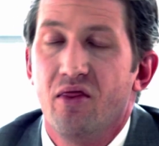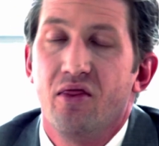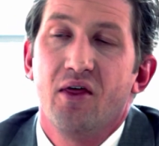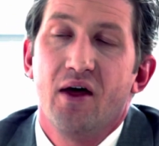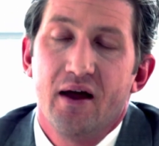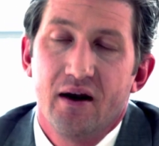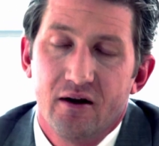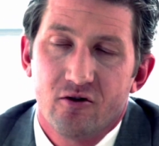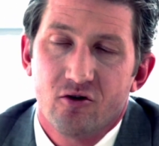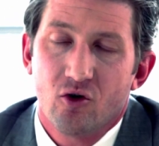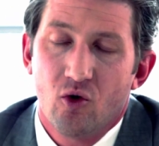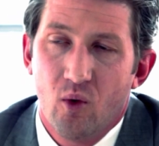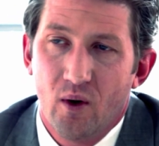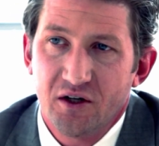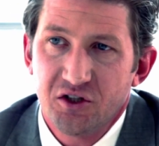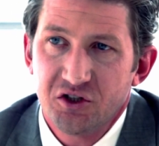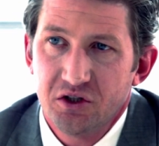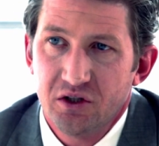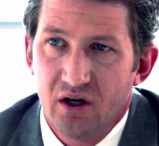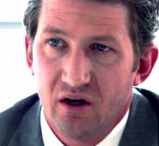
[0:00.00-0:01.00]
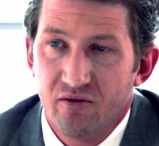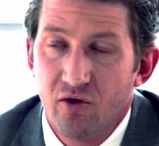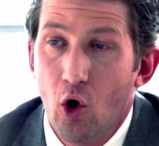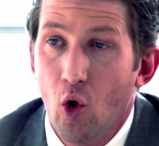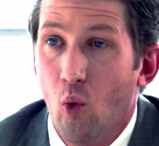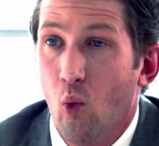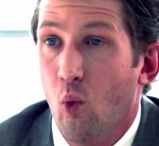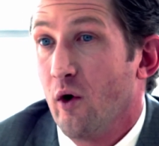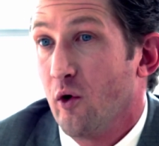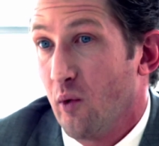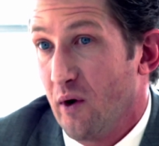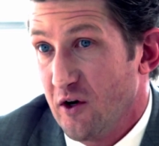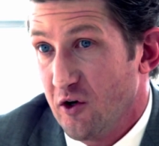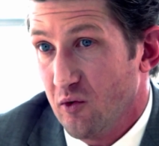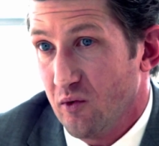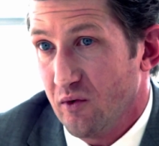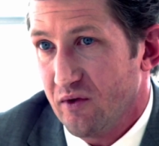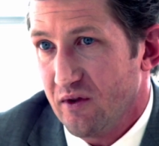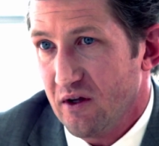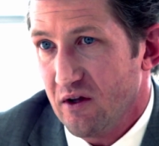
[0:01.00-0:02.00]
then it's a question of what do I
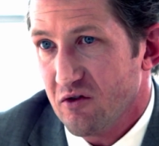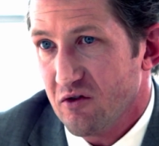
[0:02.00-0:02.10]
do with